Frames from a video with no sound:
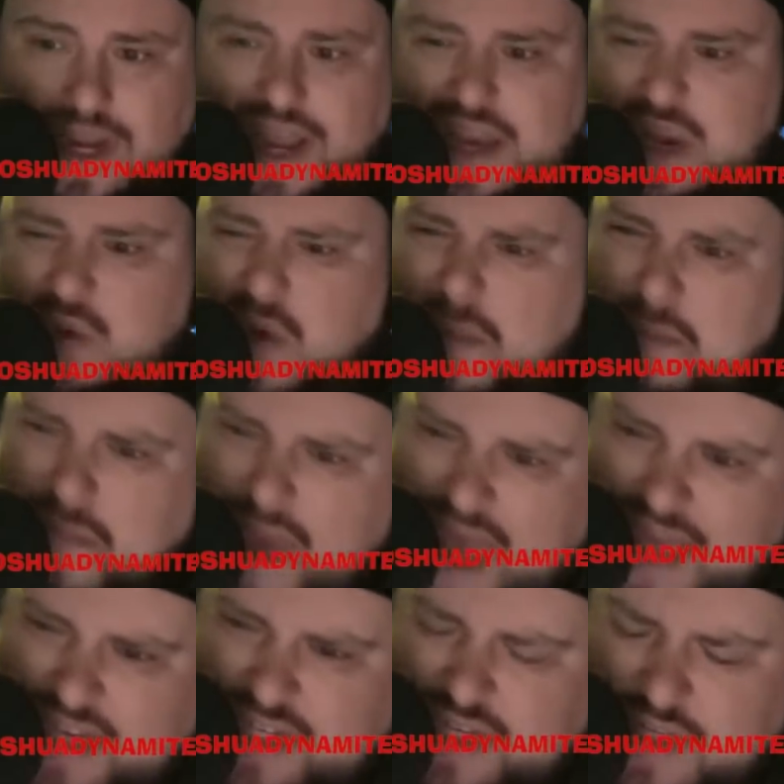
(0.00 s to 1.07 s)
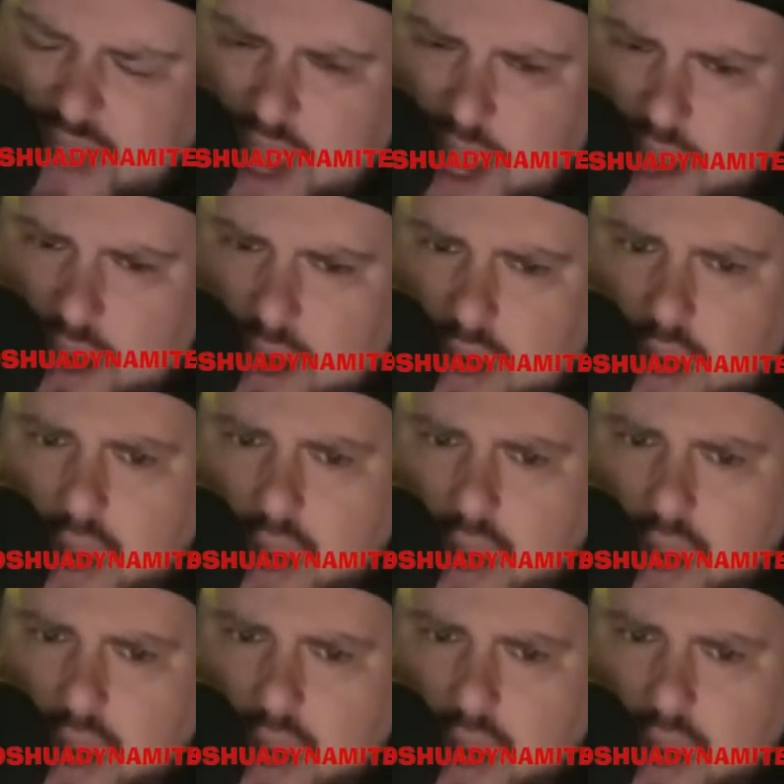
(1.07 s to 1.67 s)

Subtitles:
Can you imagine that?